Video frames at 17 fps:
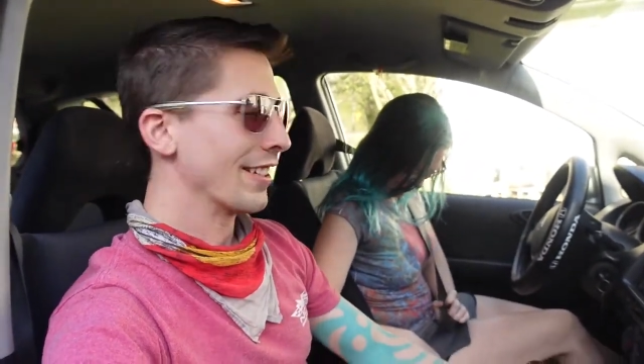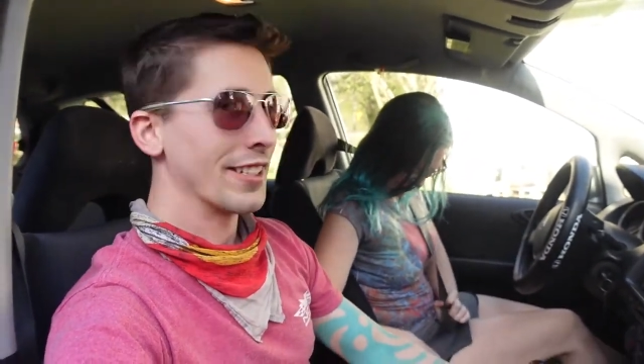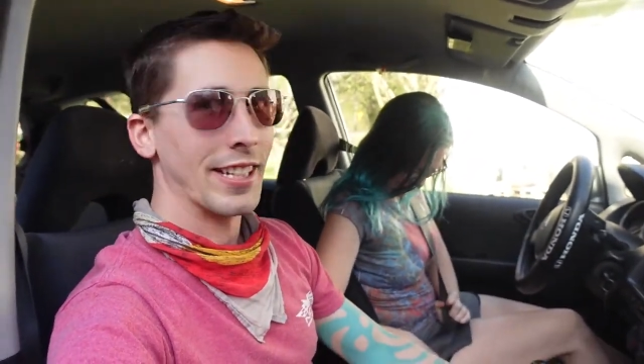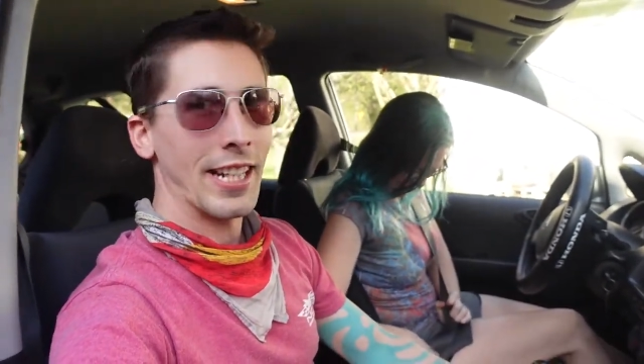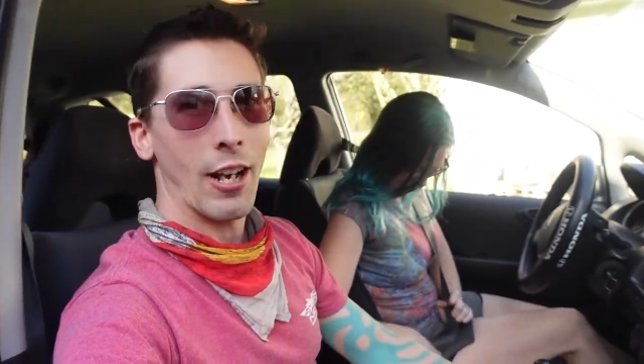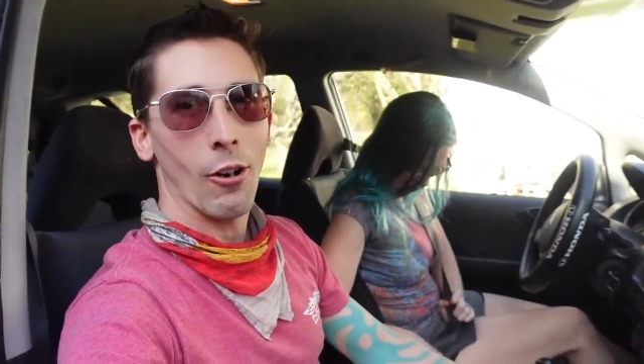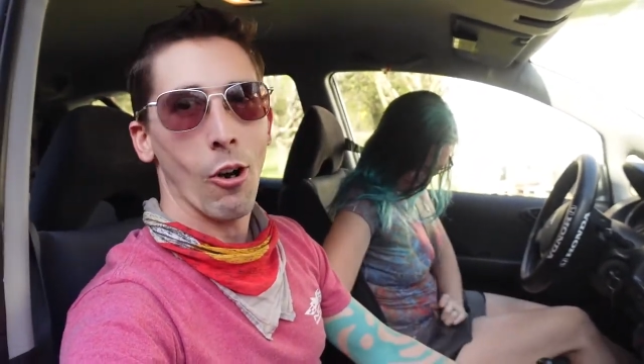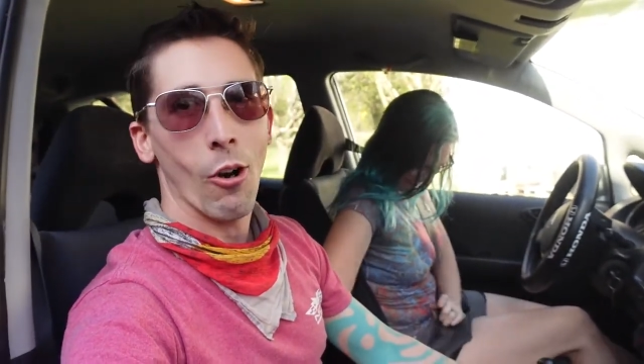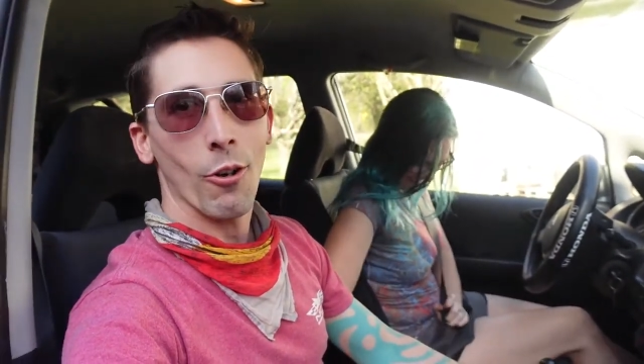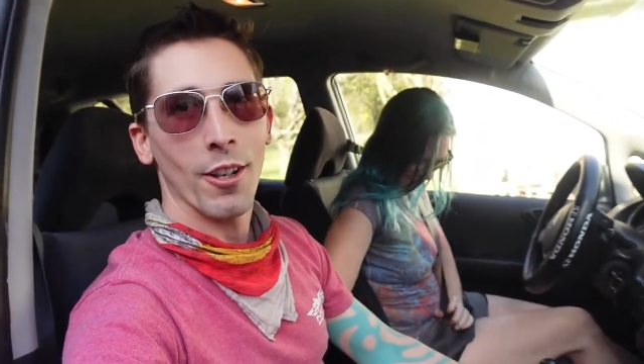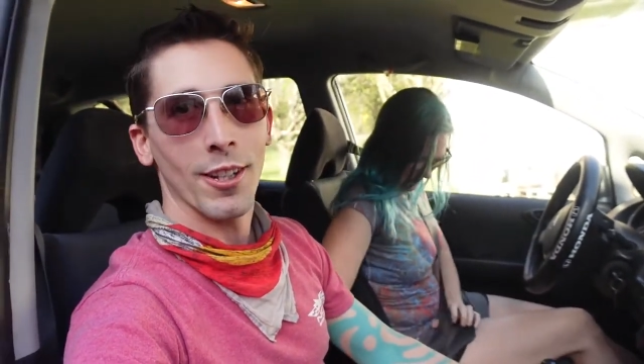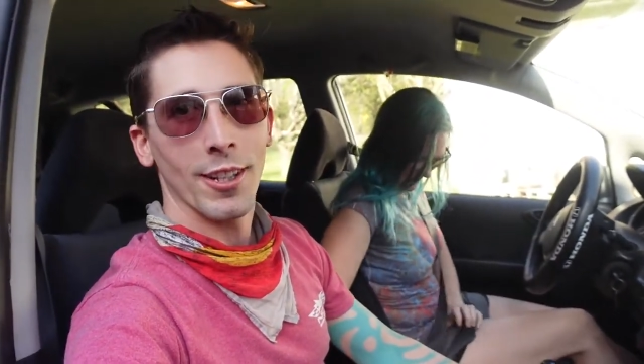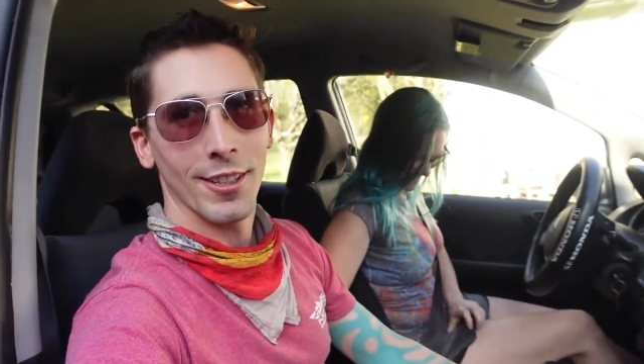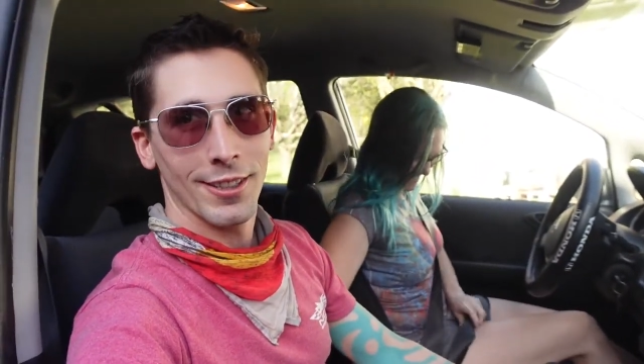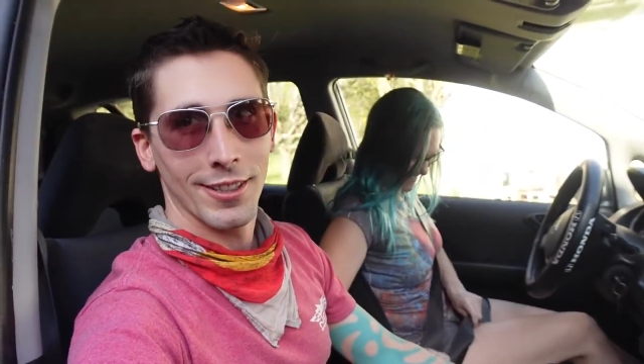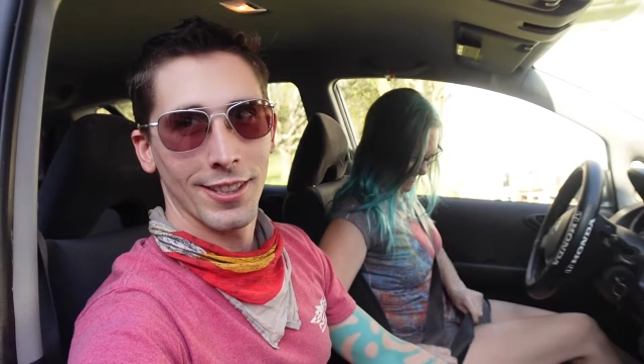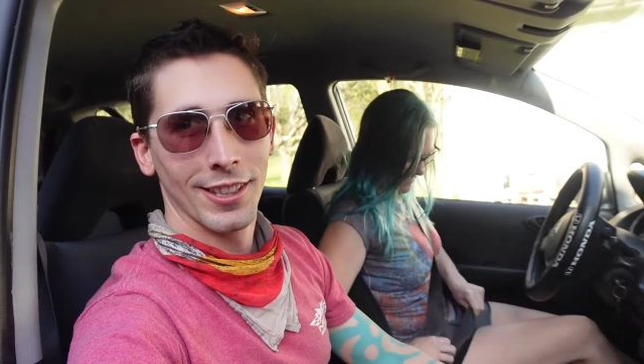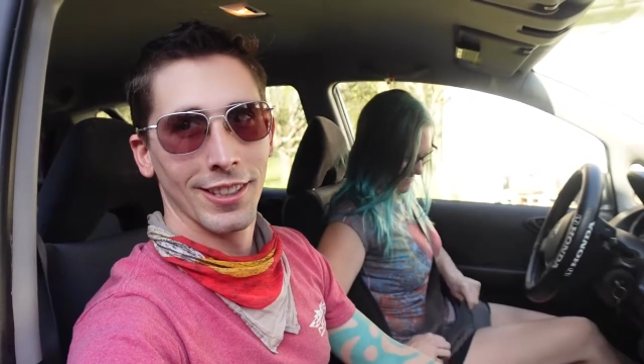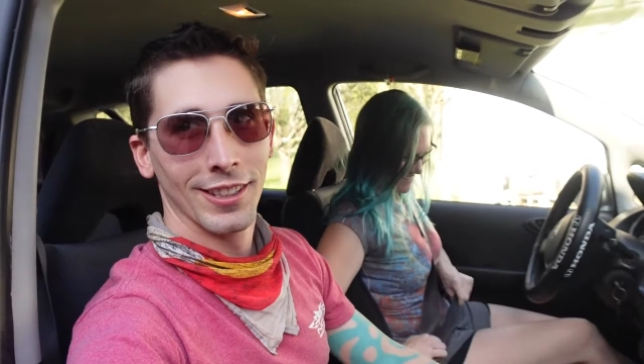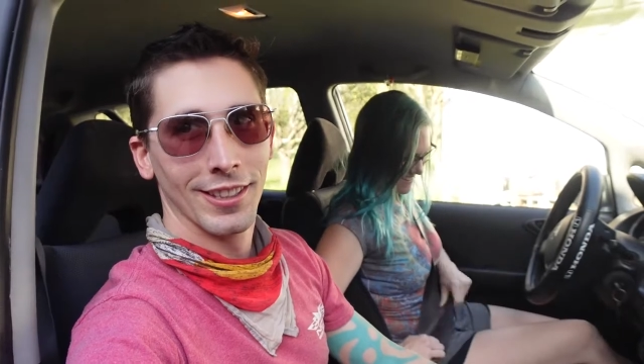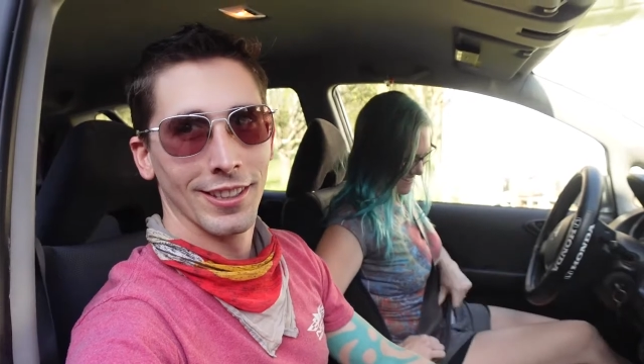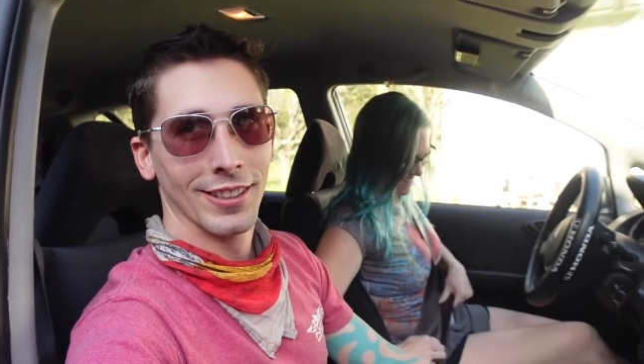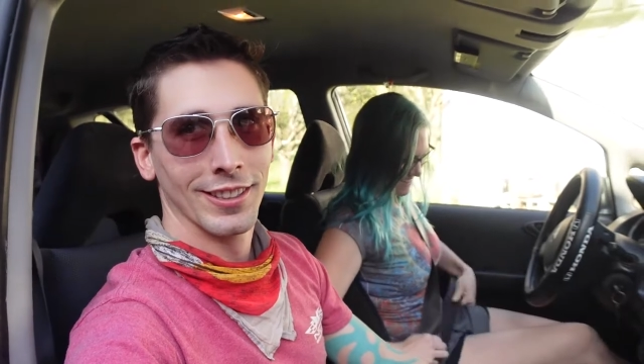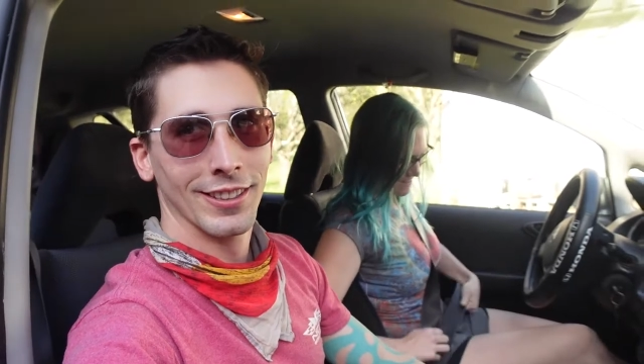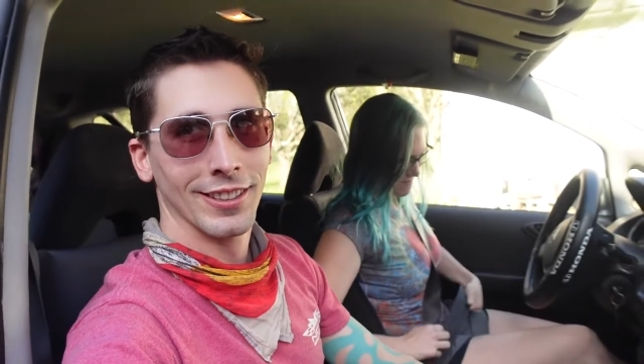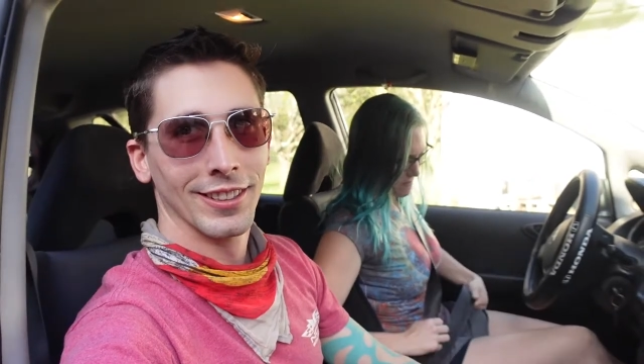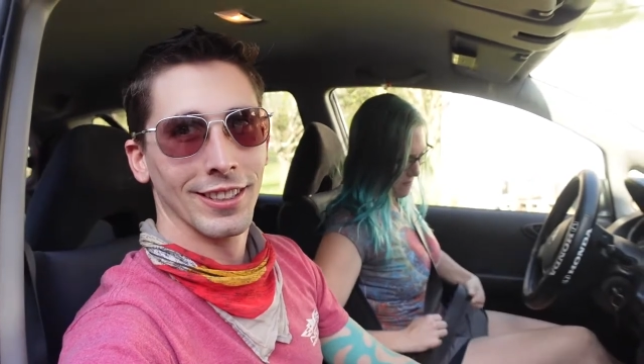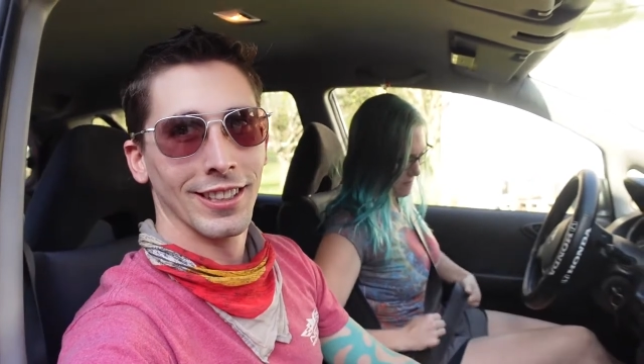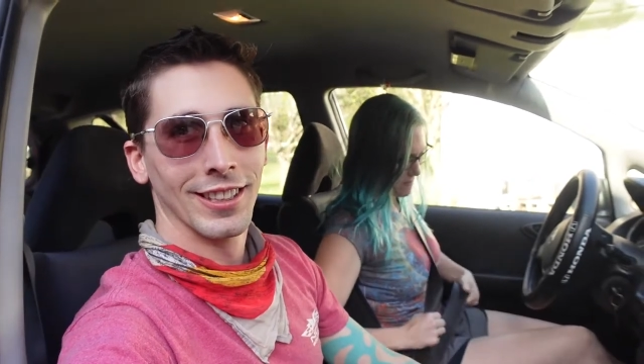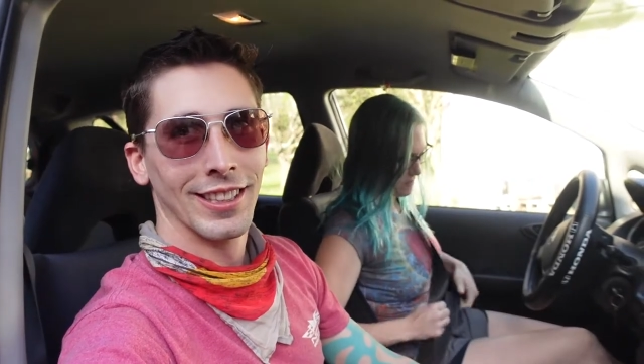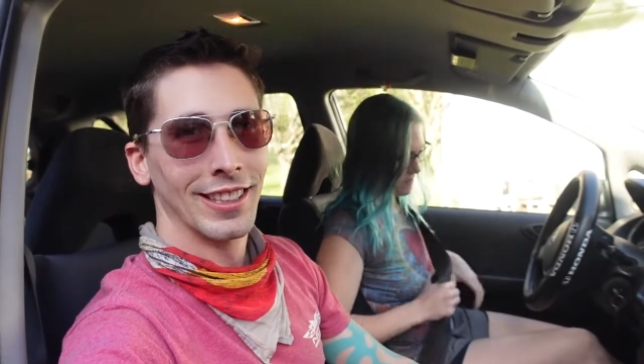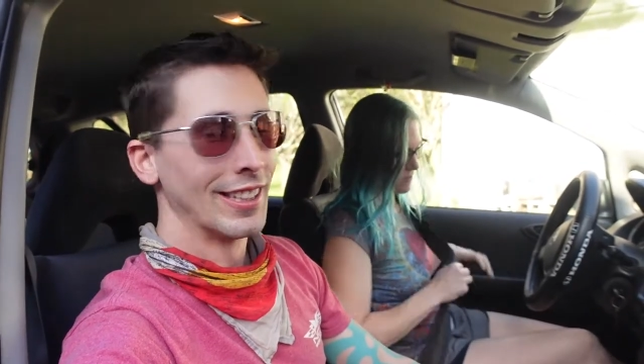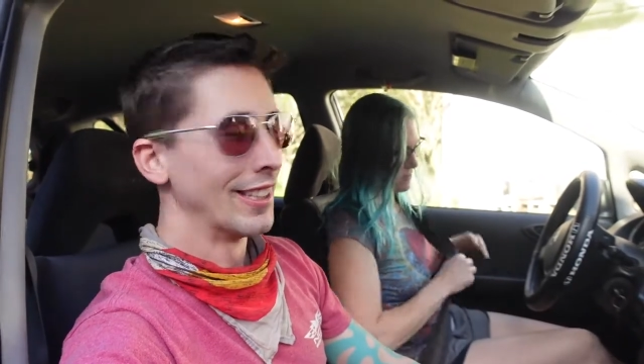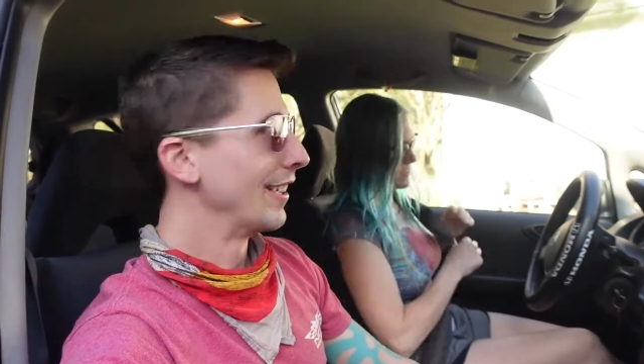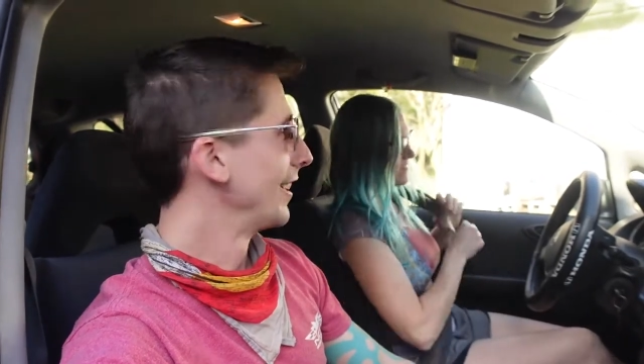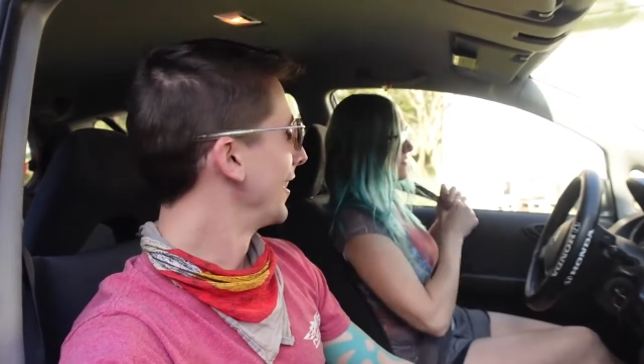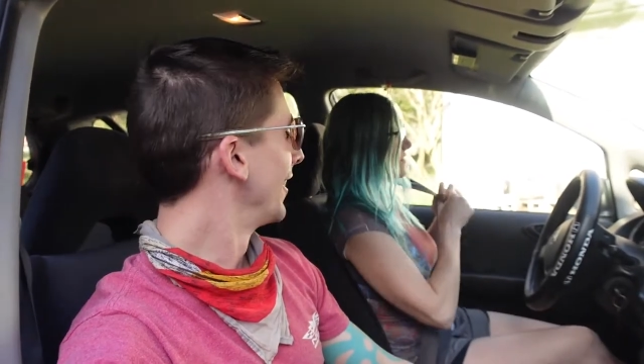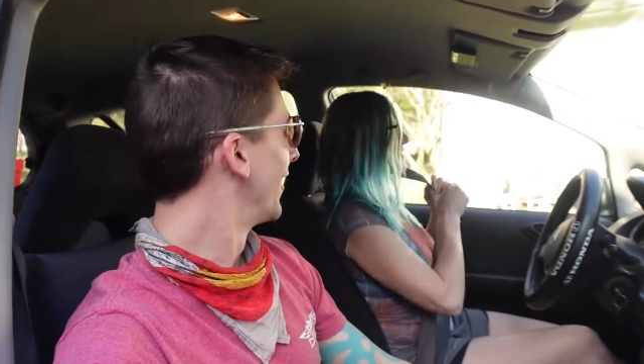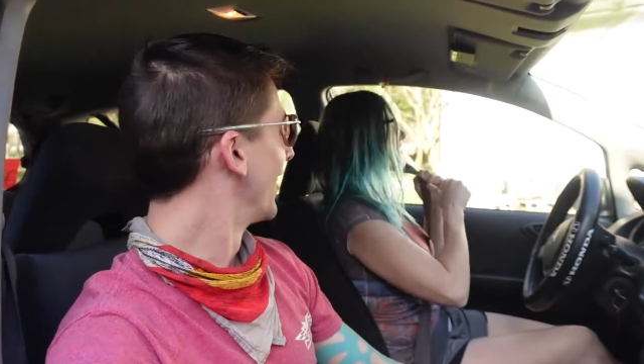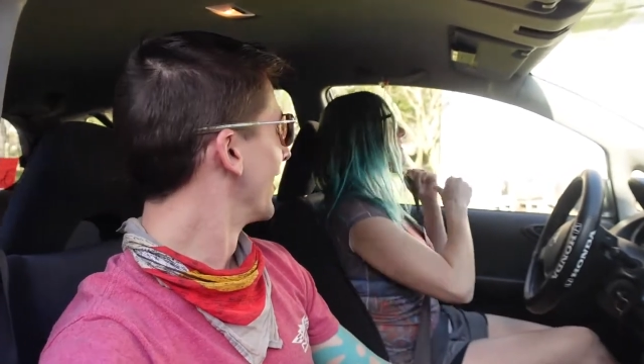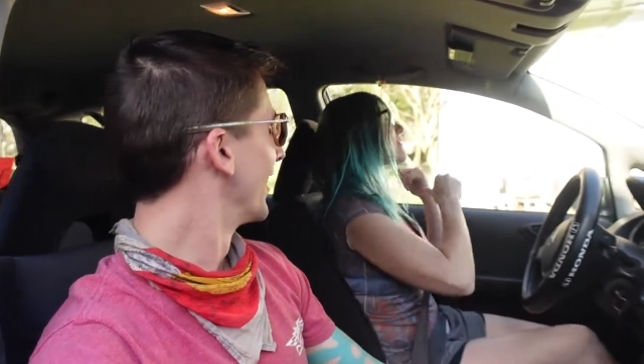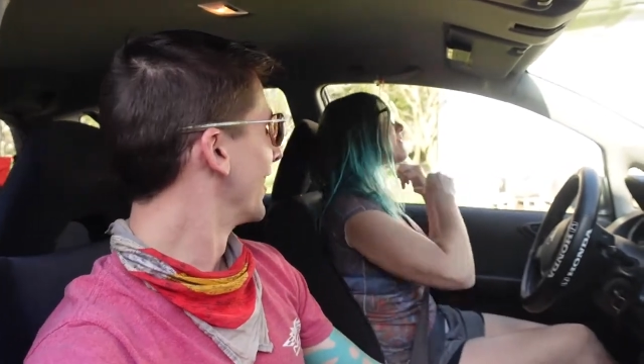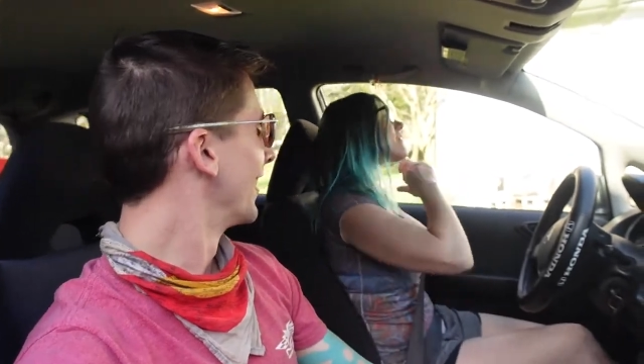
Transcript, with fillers: See how hard it is. It's probably really hard.